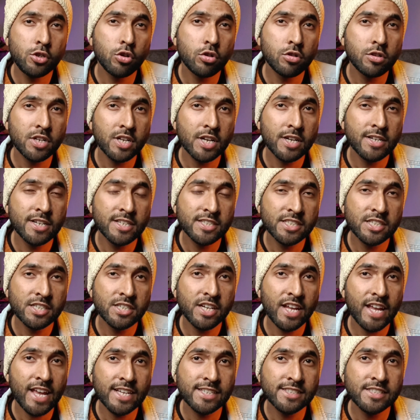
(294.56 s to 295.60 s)
don't
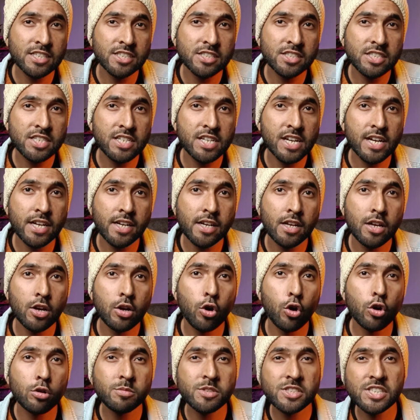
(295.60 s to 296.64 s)
doesn't exist yet,
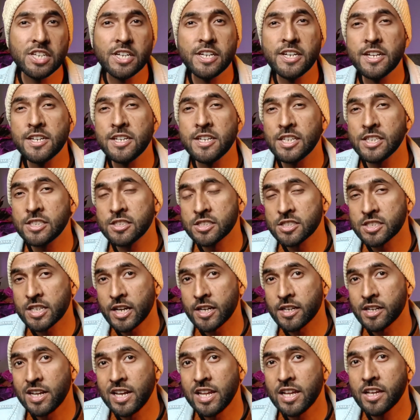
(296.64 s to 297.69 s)
Obsidian
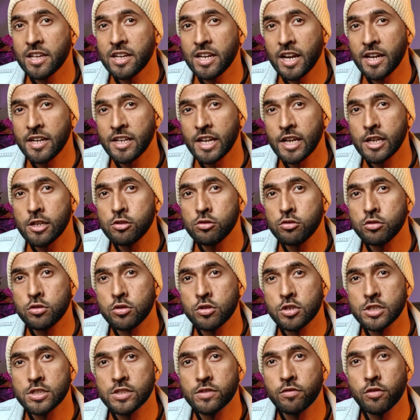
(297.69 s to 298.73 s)
instantly create a new
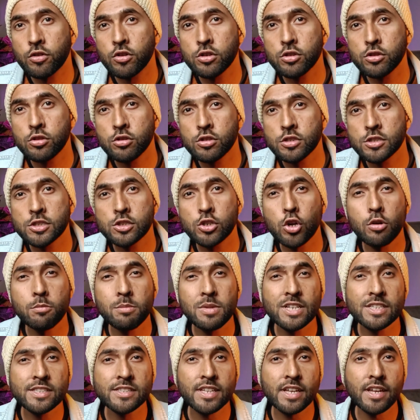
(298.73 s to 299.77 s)
nodes for those
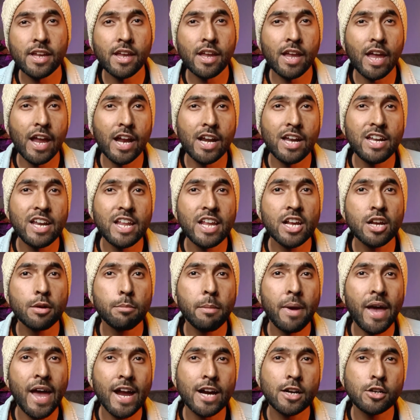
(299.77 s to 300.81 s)
topics. and link
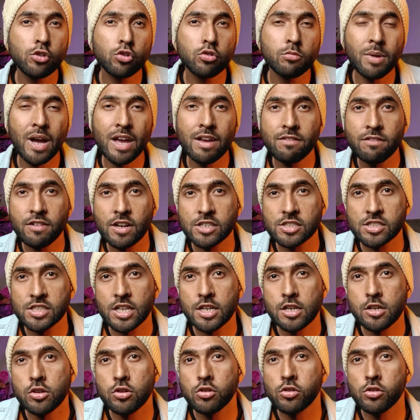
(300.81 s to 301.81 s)
back to my function